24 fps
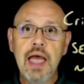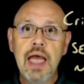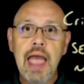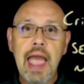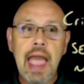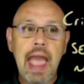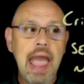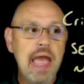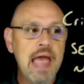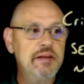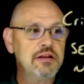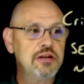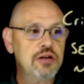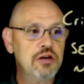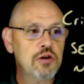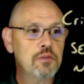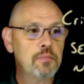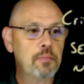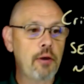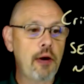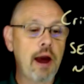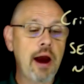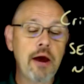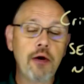and you
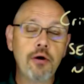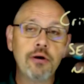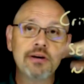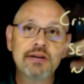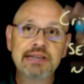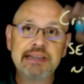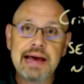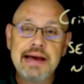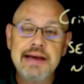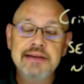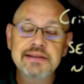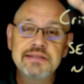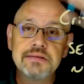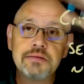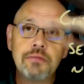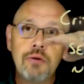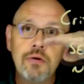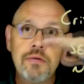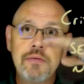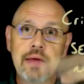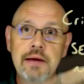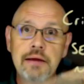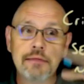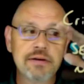prioritize them
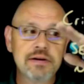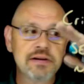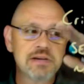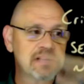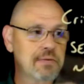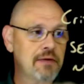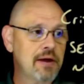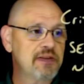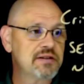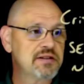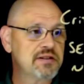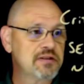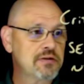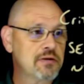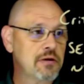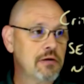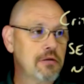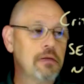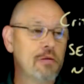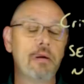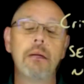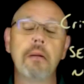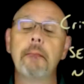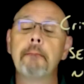on that risk
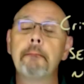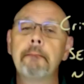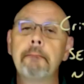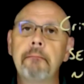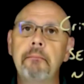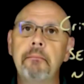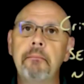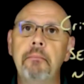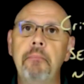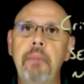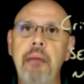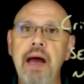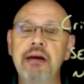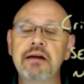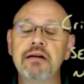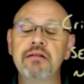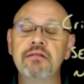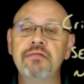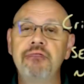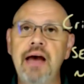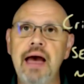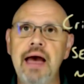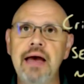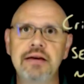register by your
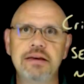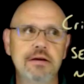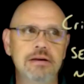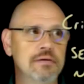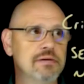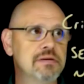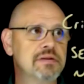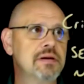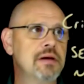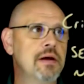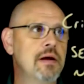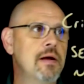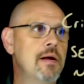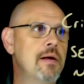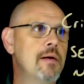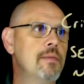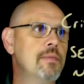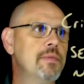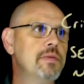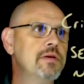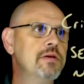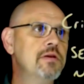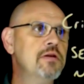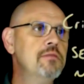values.
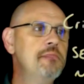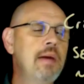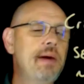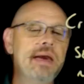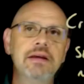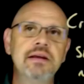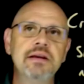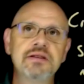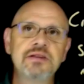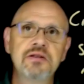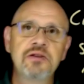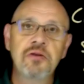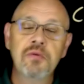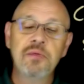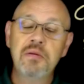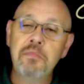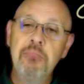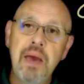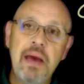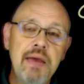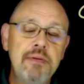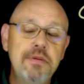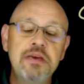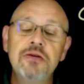You may determine,
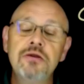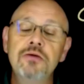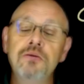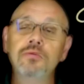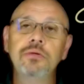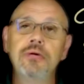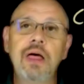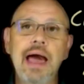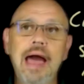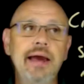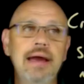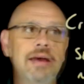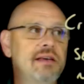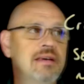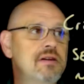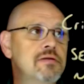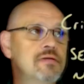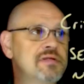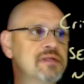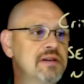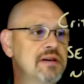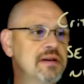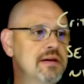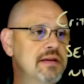maybe you like
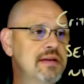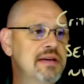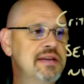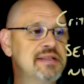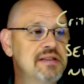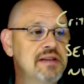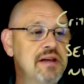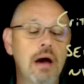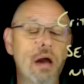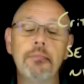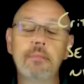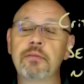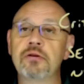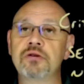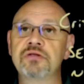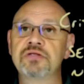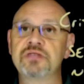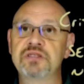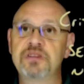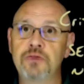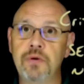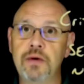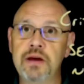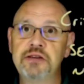using these numbers
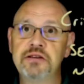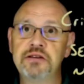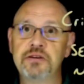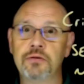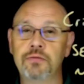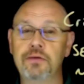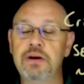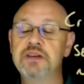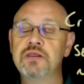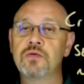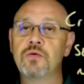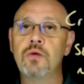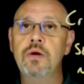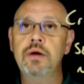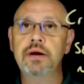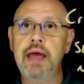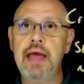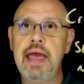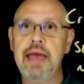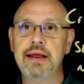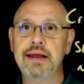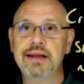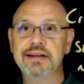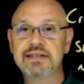to rate your risk, 1 to
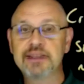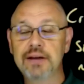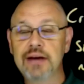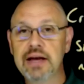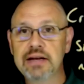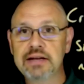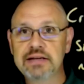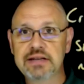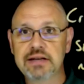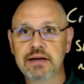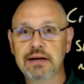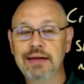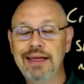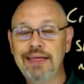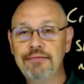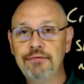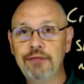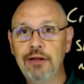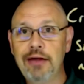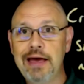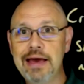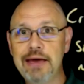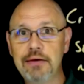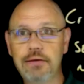8. It's a
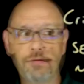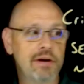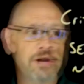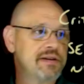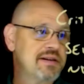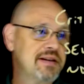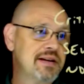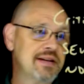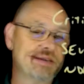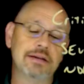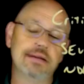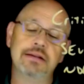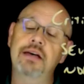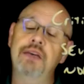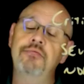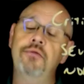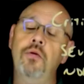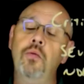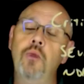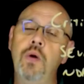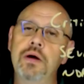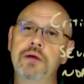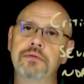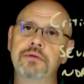level 8 risk, it's a
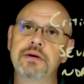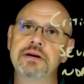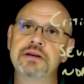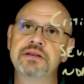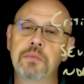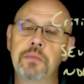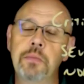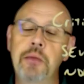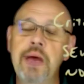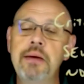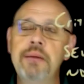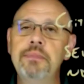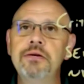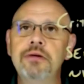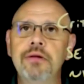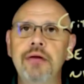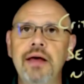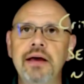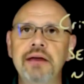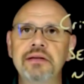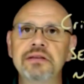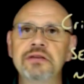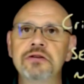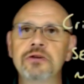level 1 risk. Maybe you
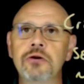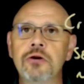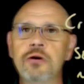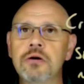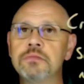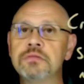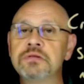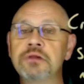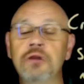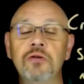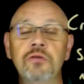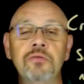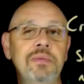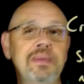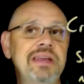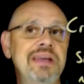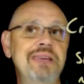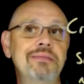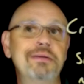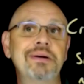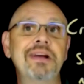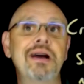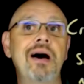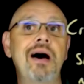like the terms low,
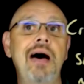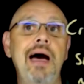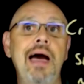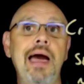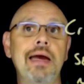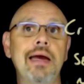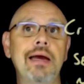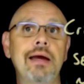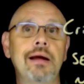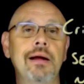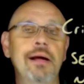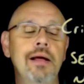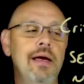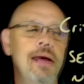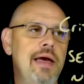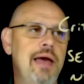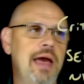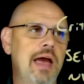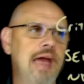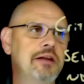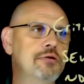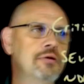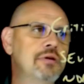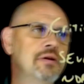medium, and high.
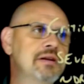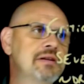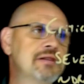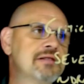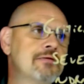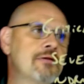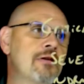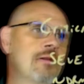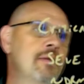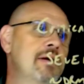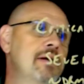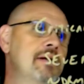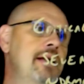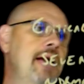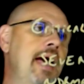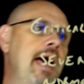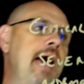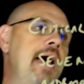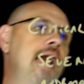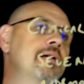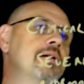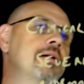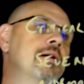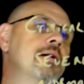And you determine
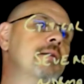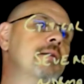that